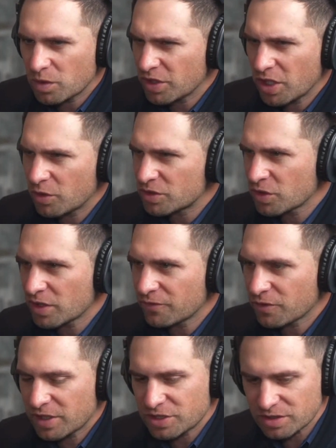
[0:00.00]
Well, no, it's only
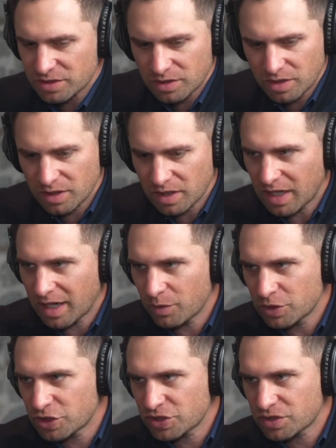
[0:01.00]
for agents. I
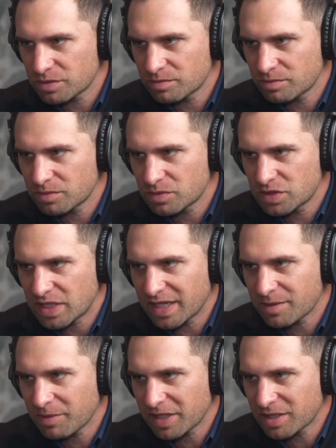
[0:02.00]
would just
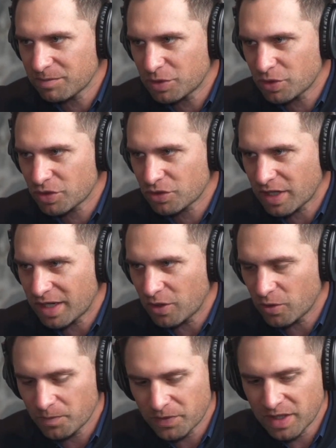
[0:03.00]
take my computer
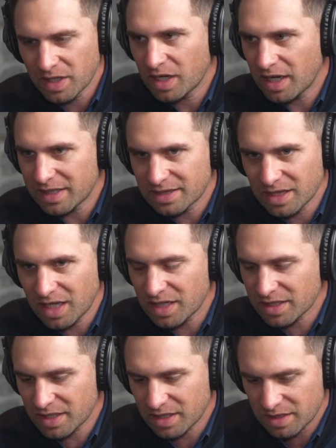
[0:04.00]
out, I'd
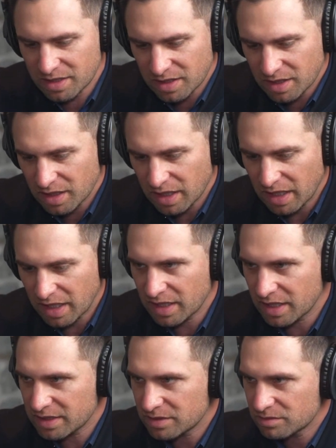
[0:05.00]
log in,
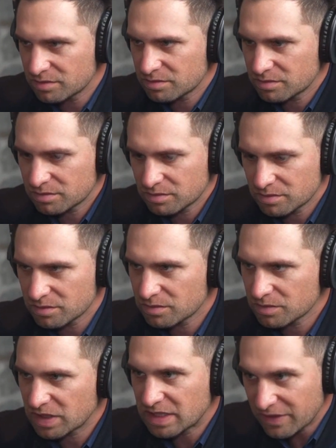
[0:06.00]
and I'd
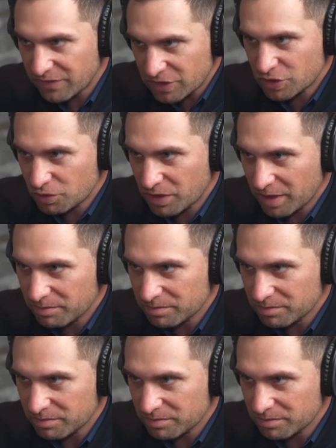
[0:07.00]
give it to them.